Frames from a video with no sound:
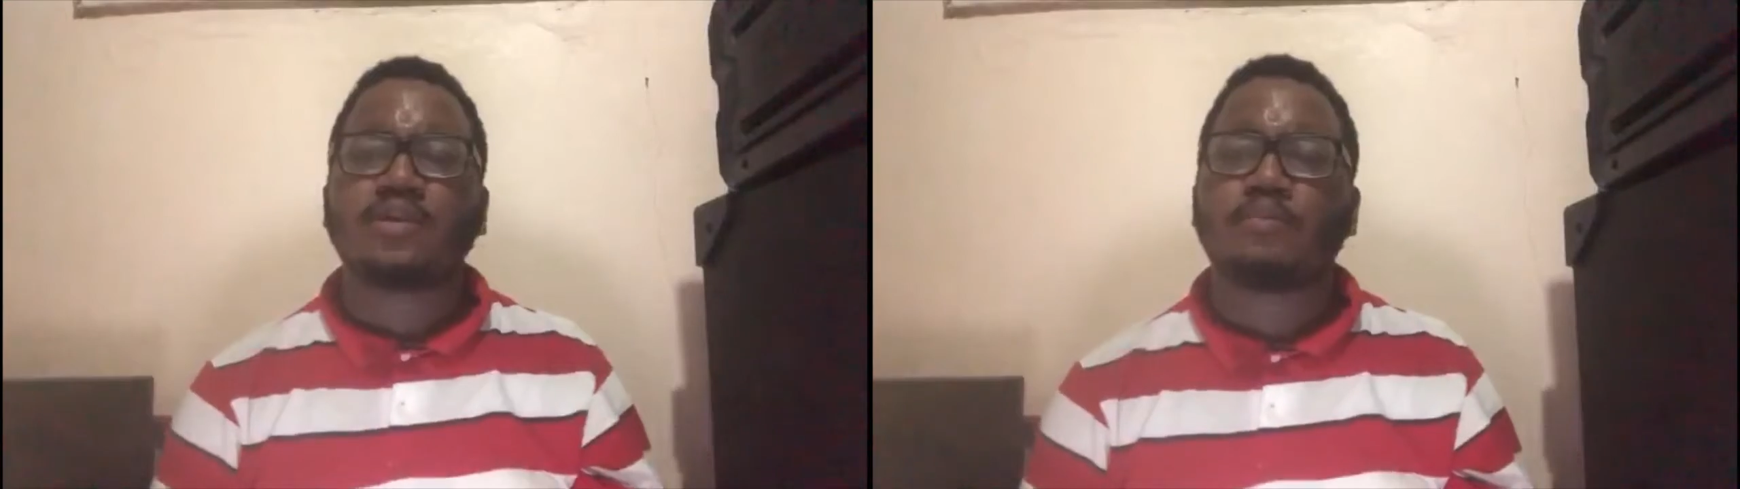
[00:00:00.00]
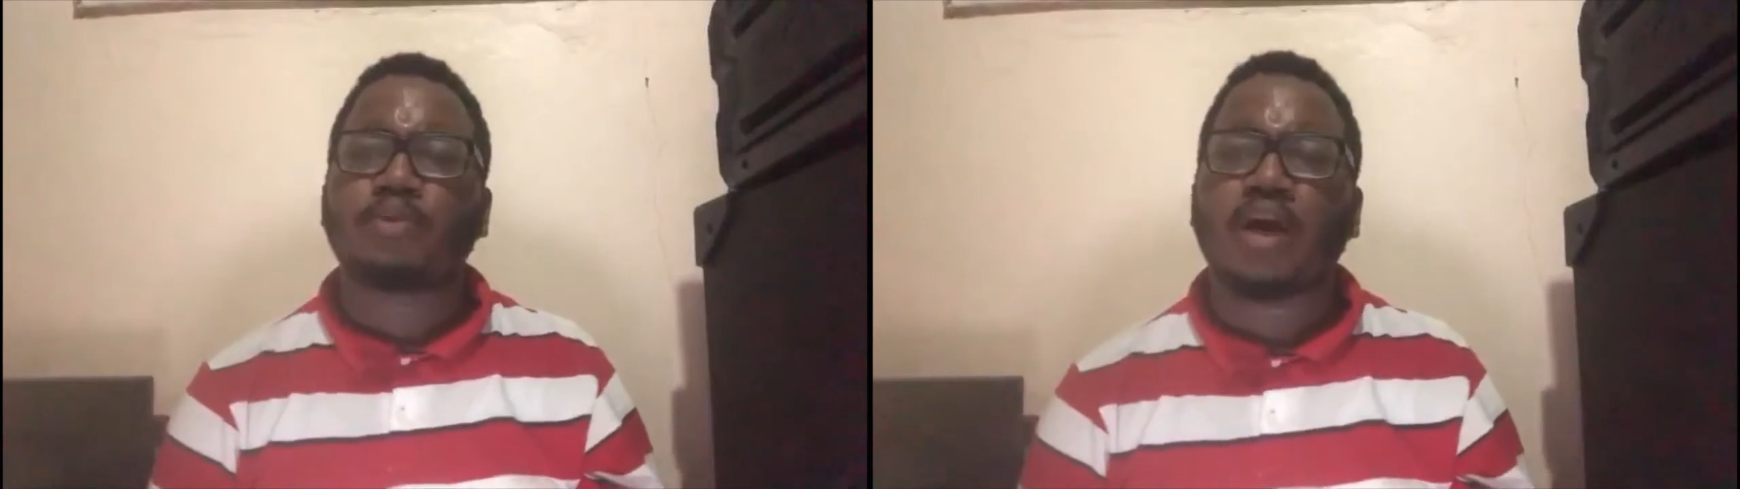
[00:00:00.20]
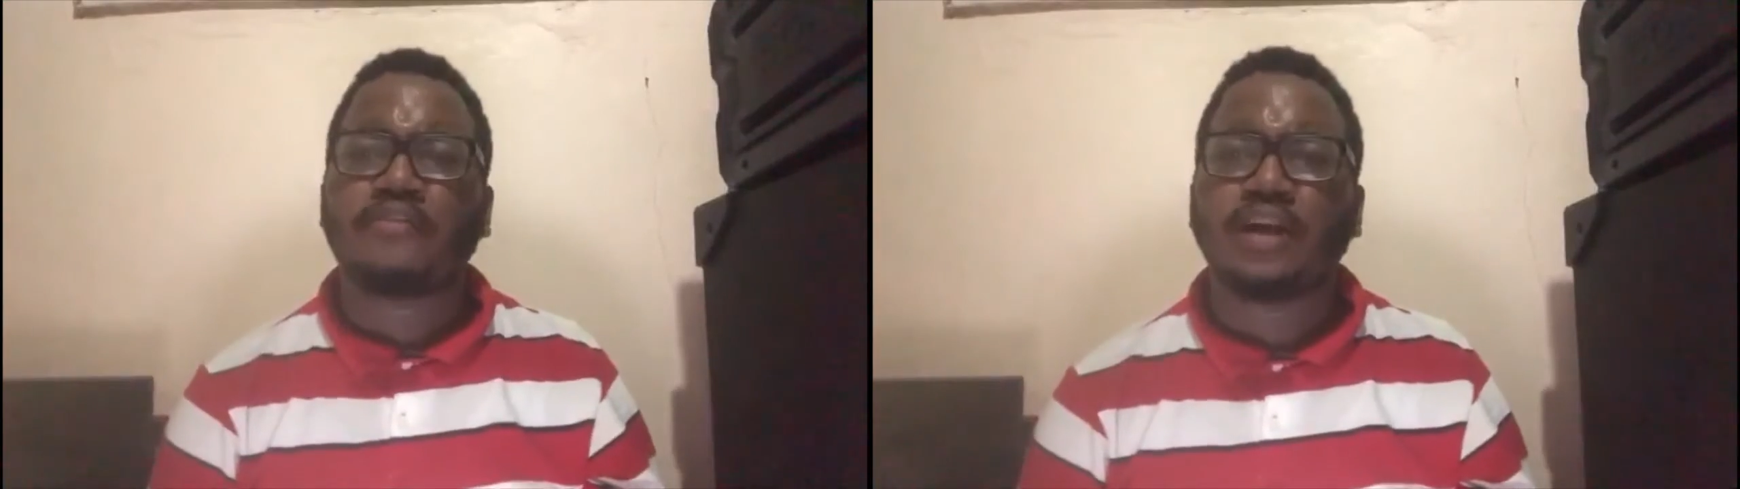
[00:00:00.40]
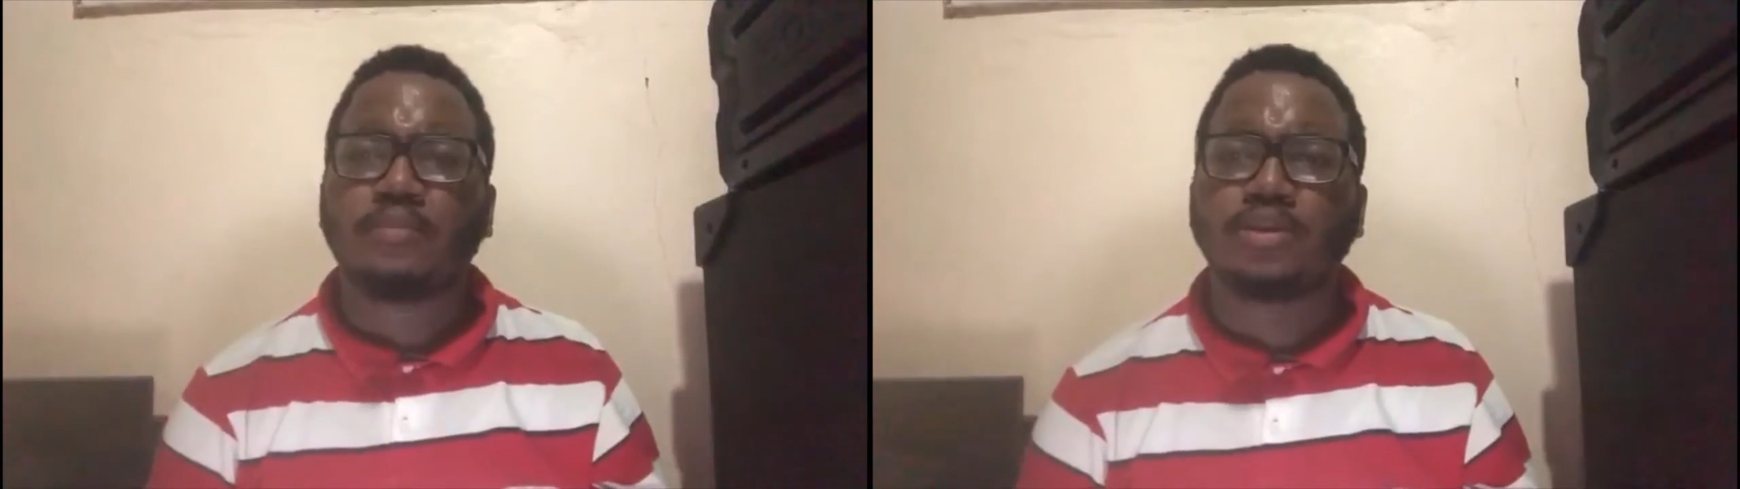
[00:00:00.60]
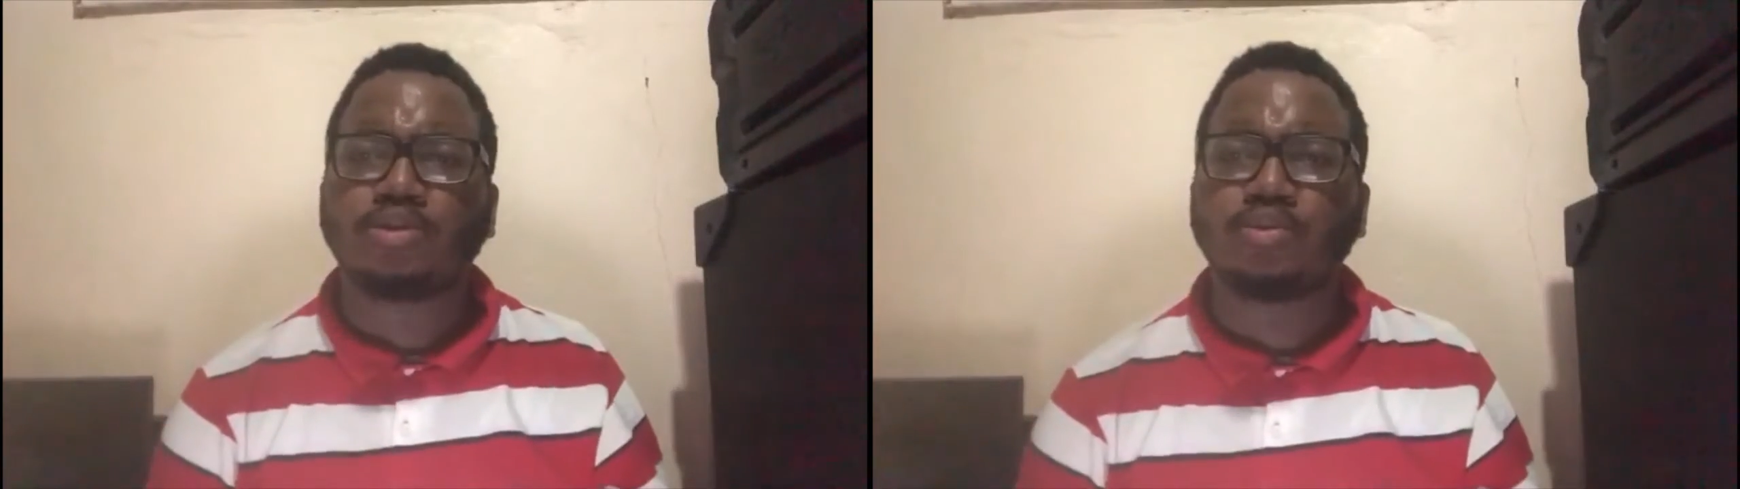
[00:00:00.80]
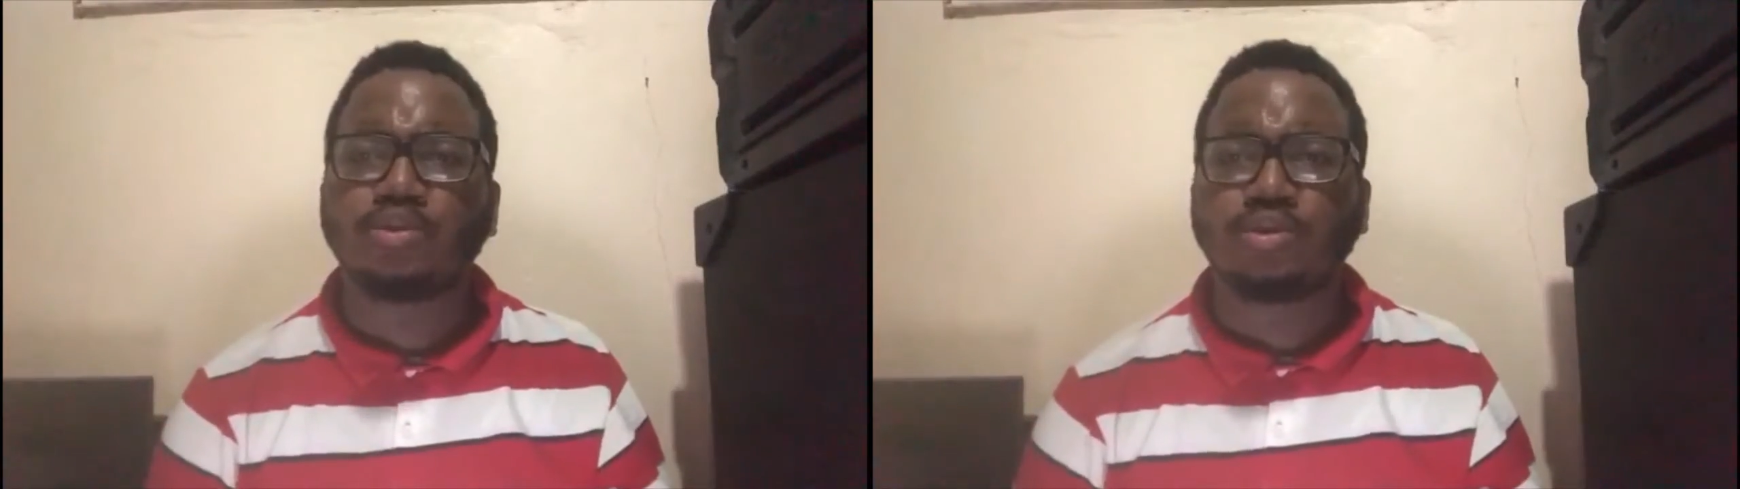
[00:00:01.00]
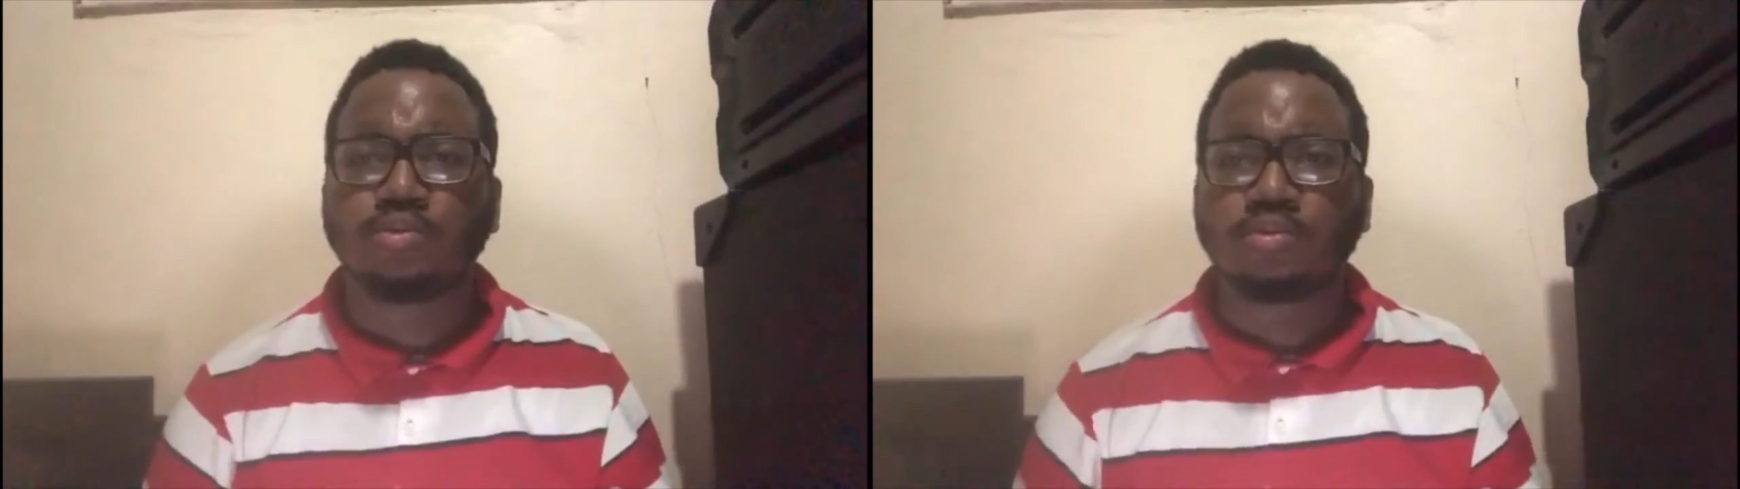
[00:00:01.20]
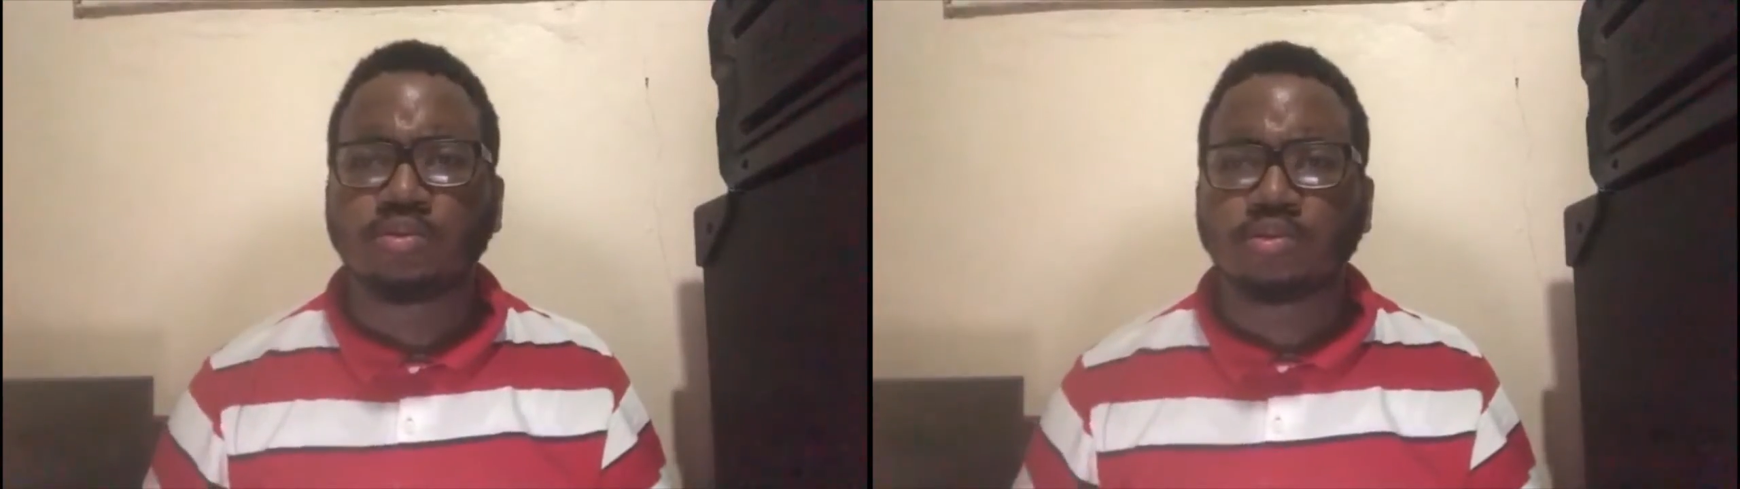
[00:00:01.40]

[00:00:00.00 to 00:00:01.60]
unprofitable to you.